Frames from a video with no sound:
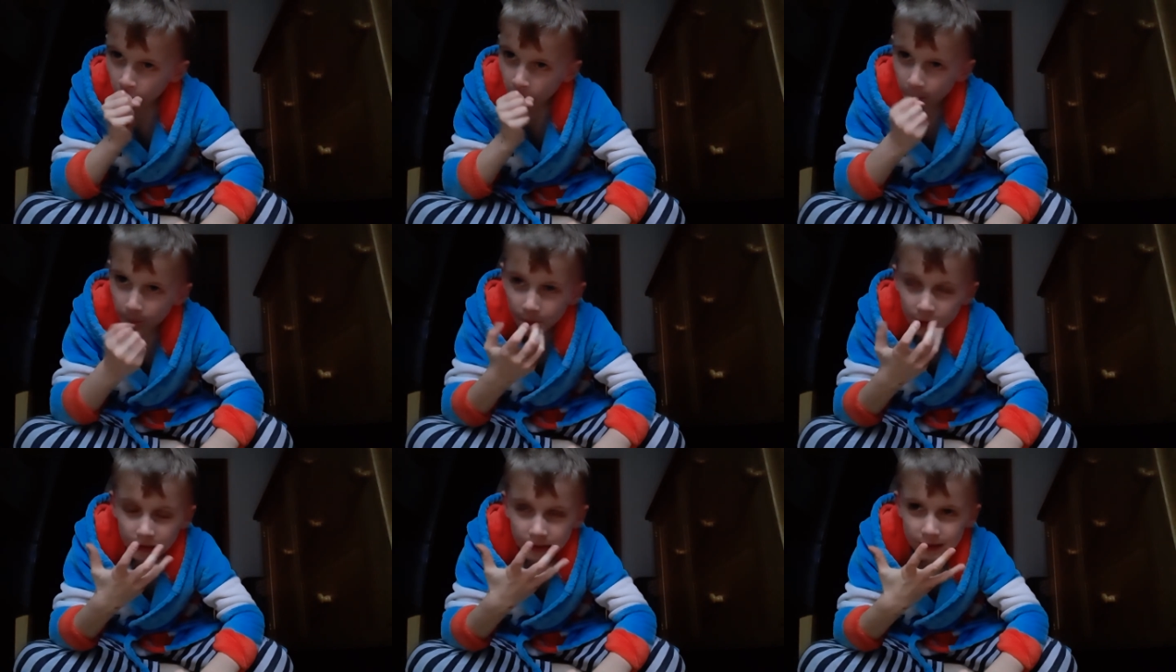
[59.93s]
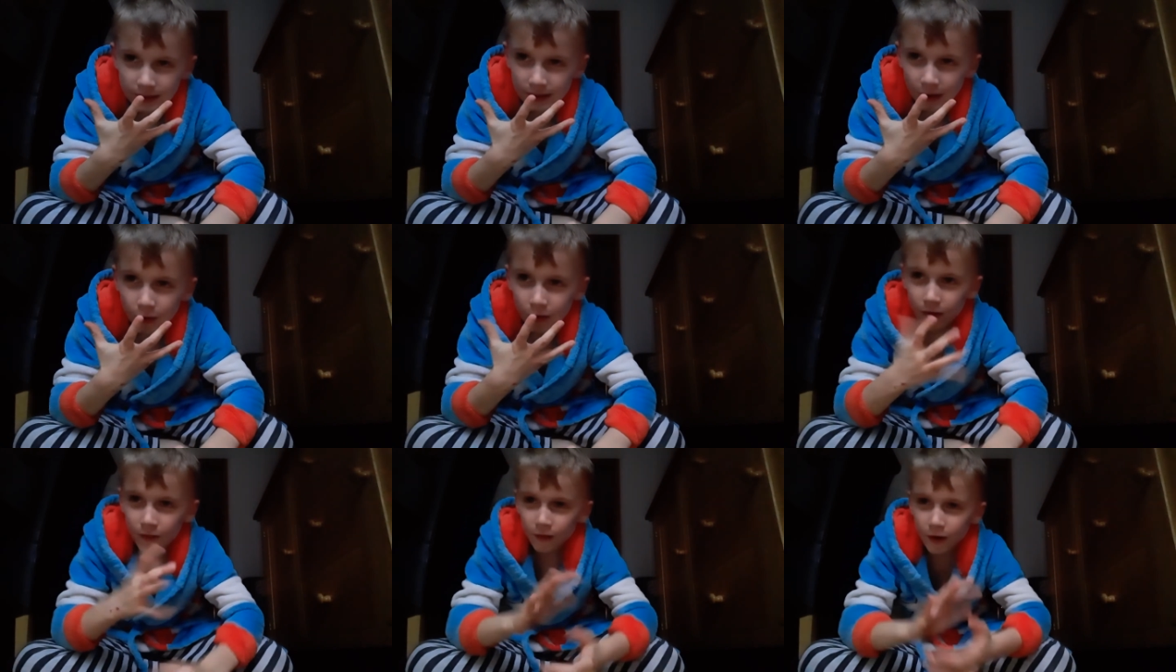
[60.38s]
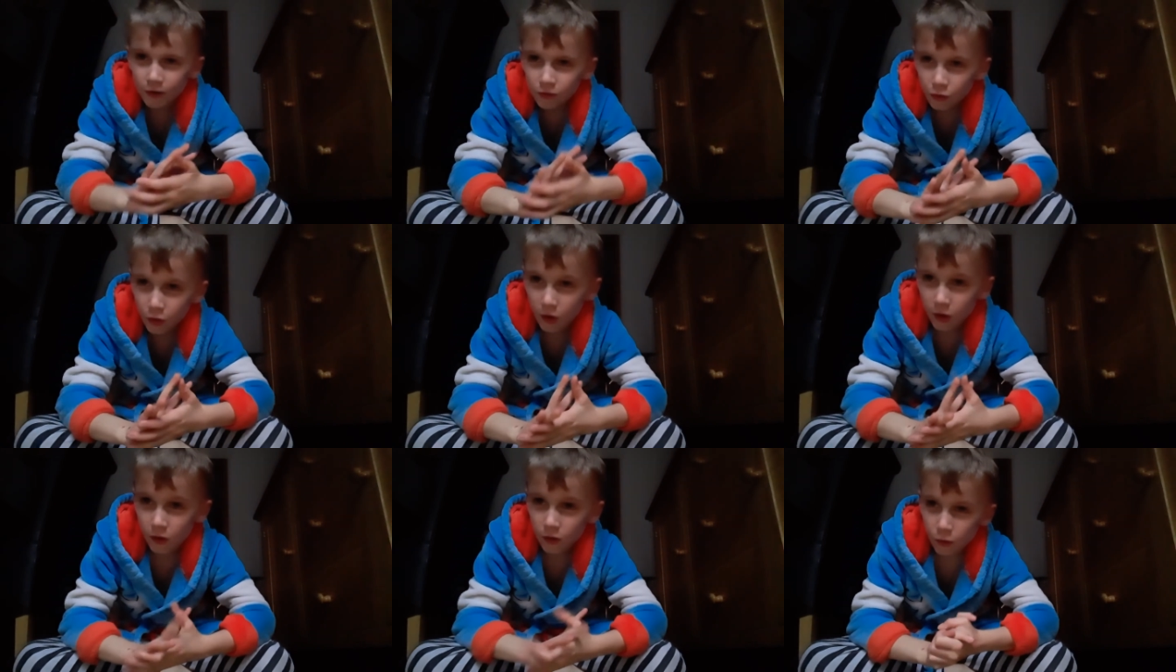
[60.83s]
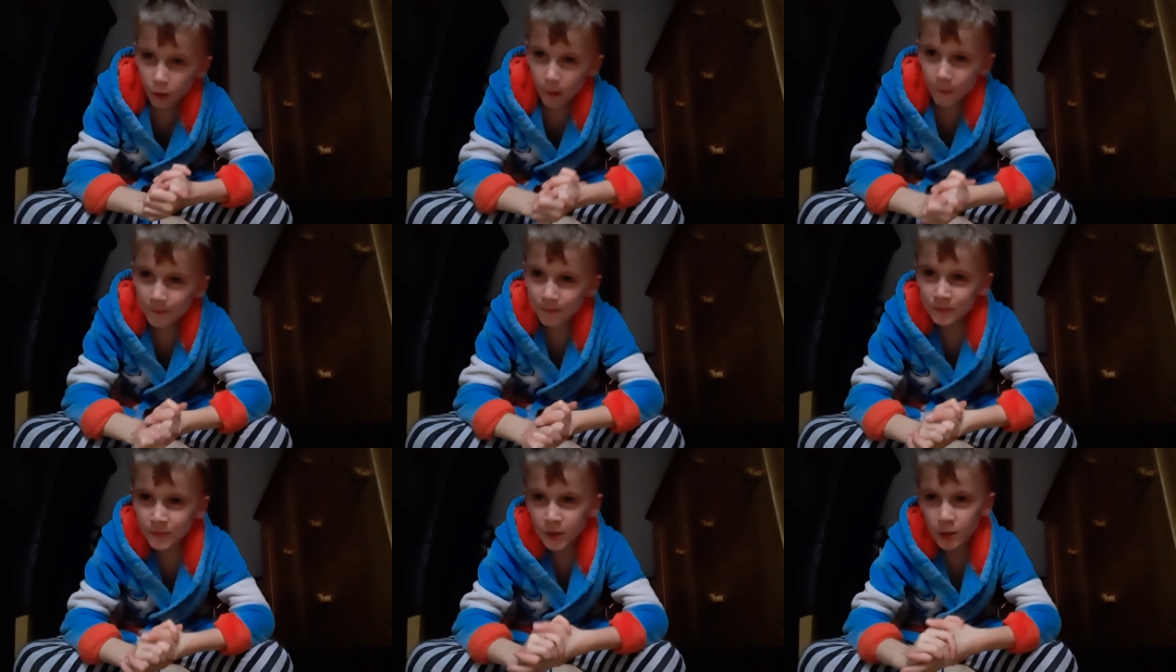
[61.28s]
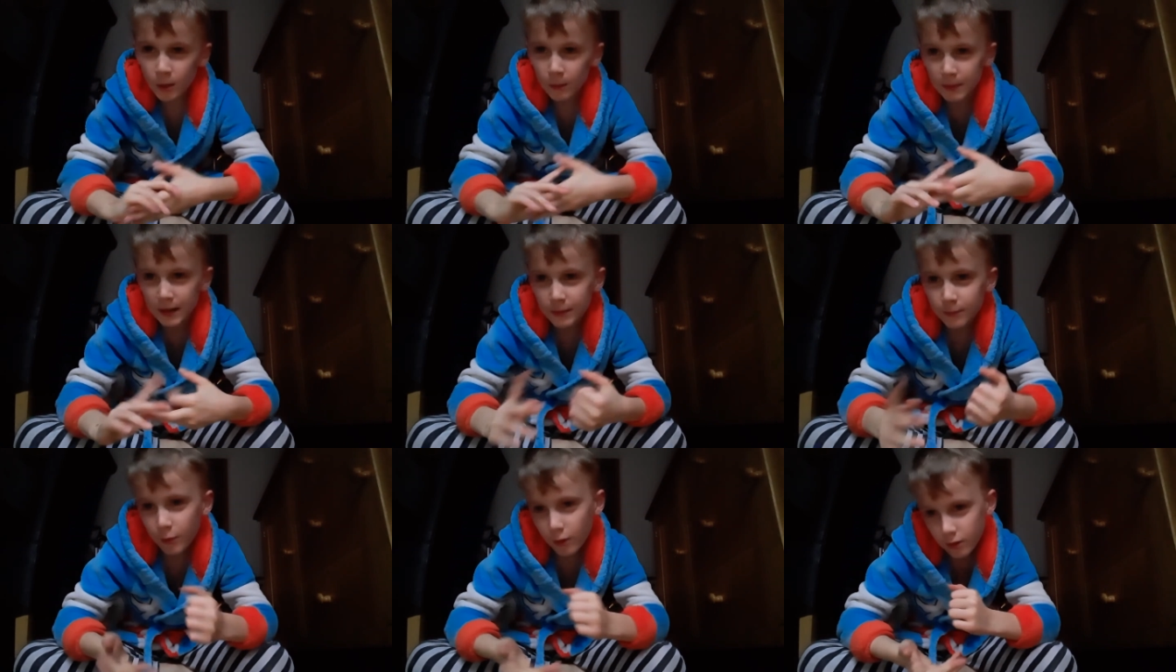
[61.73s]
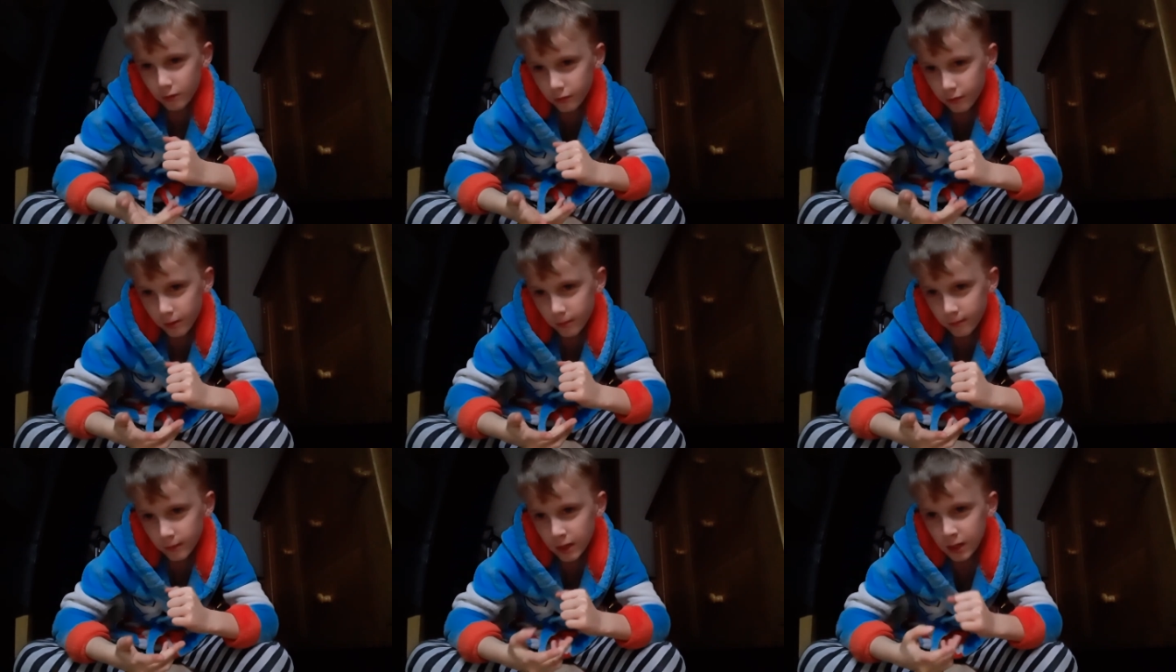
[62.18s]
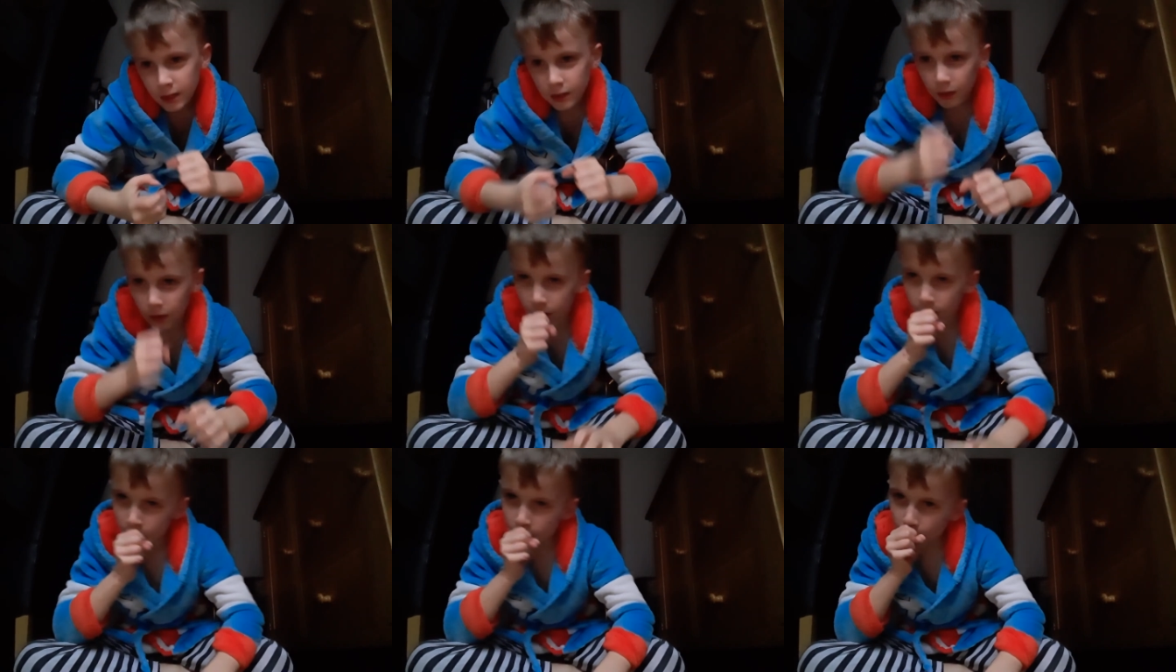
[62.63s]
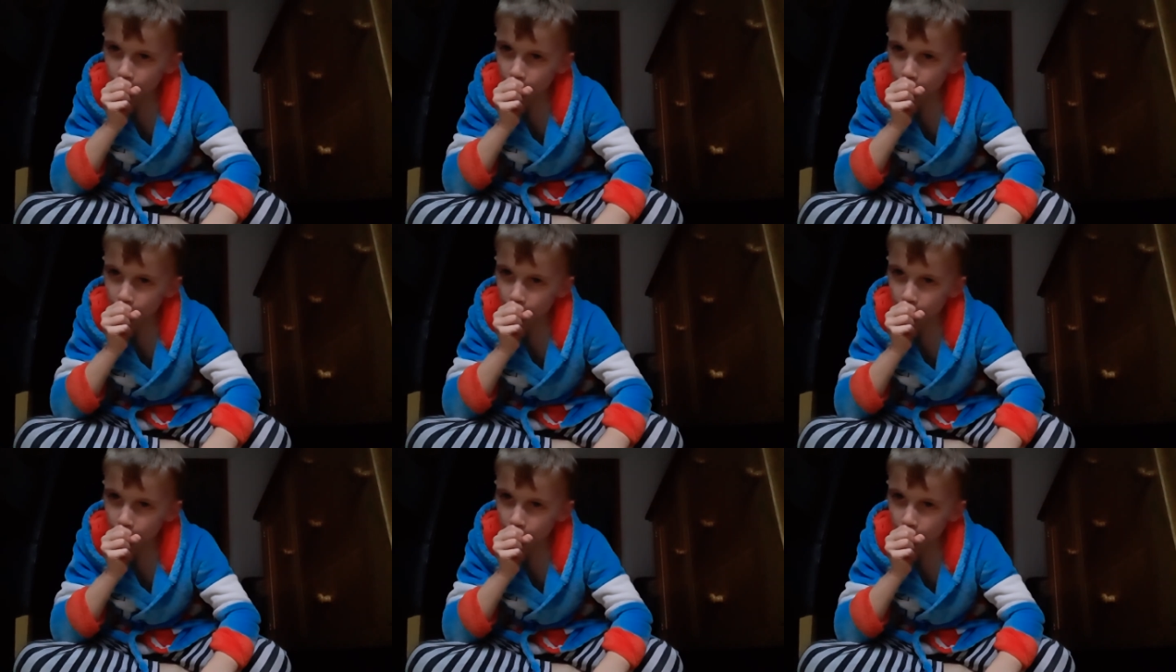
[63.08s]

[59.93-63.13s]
can sound like that, so I'm going to try do a beatbox for him. Like,